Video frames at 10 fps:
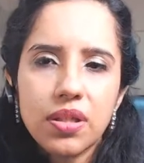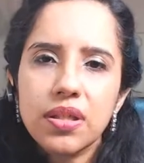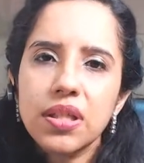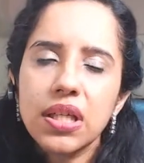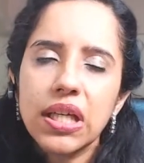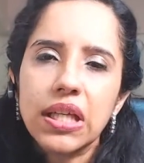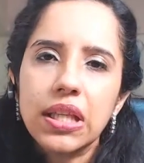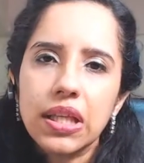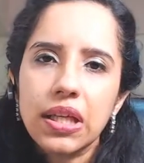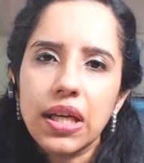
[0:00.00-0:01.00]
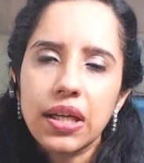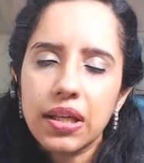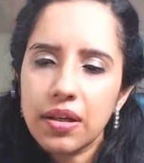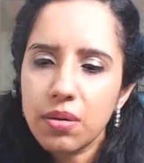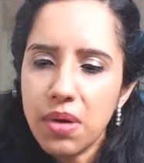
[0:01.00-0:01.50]
the screen, then I
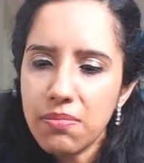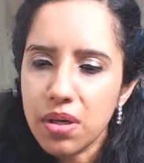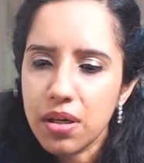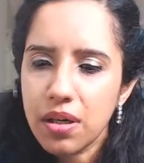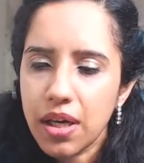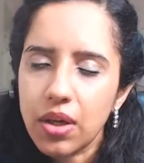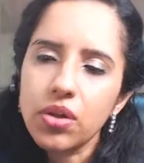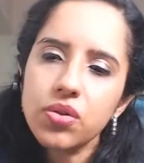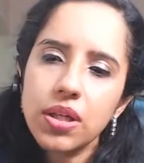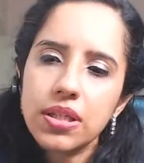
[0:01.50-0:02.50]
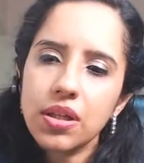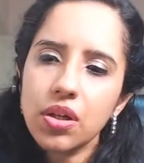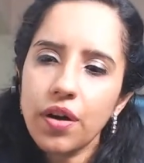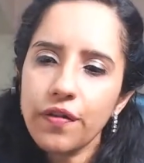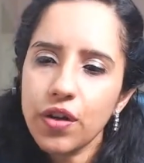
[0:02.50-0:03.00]
can remember. And also, I see a
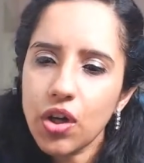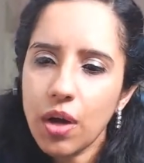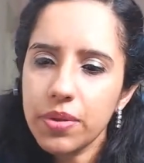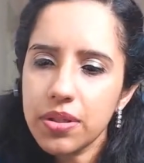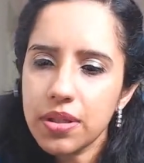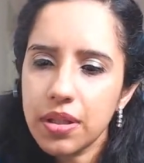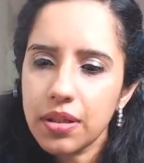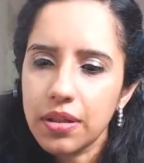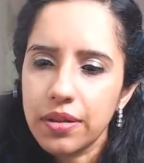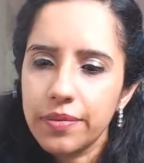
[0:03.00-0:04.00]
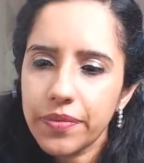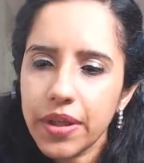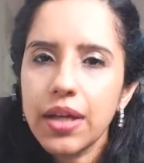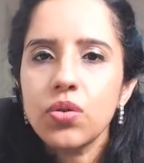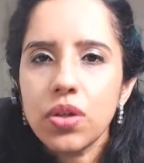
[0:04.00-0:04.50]
lot of your comments
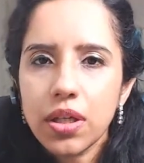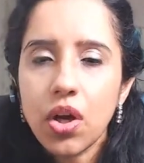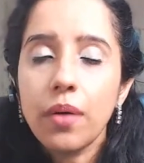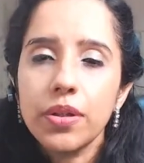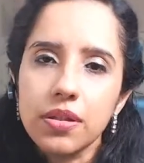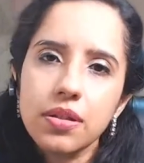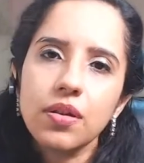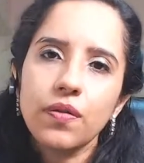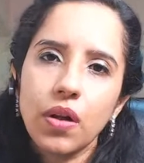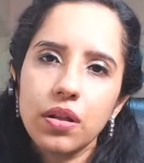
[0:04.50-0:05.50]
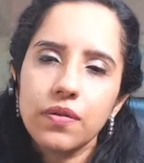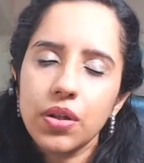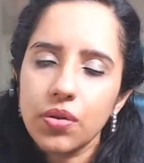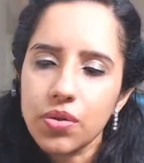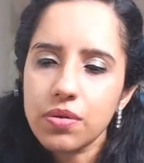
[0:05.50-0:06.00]
I do read comments of all the
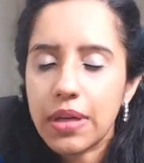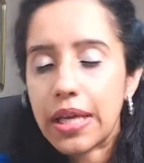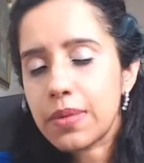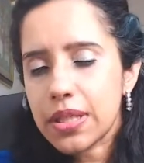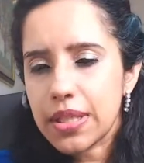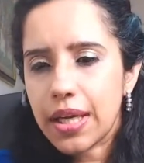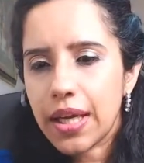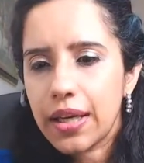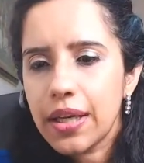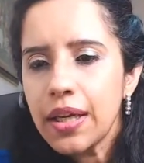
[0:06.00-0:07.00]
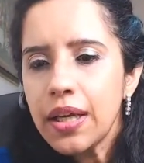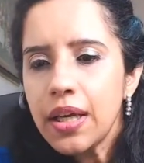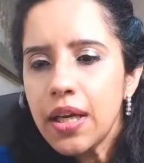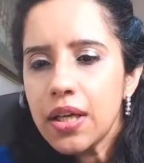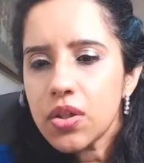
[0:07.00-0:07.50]
videos as much as I can.
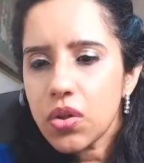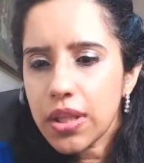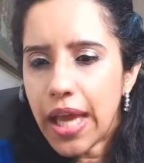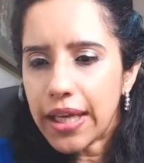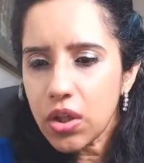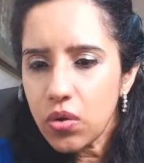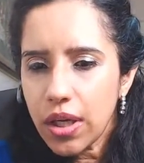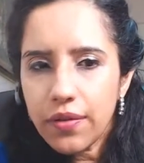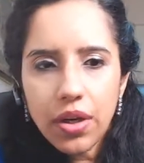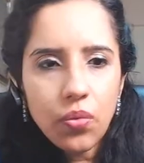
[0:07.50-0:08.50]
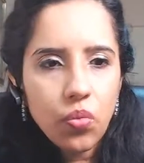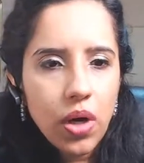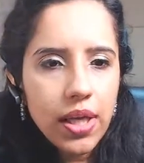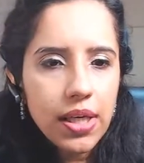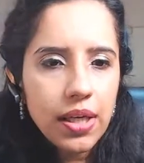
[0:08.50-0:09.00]
So thank you,
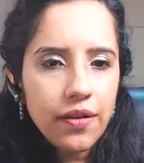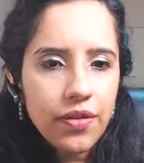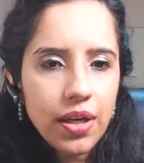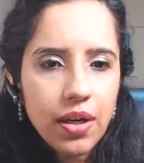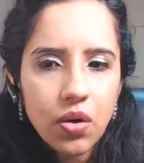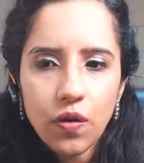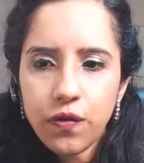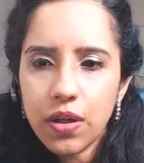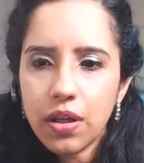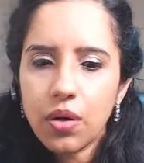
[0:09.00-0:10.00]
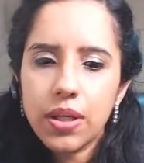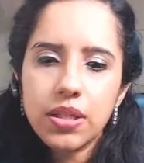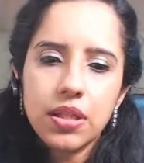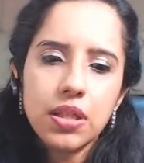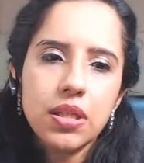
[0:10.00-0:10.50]
everyone. If there are no further
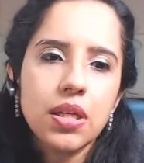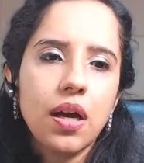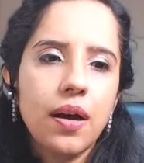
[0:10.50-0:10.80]
questions,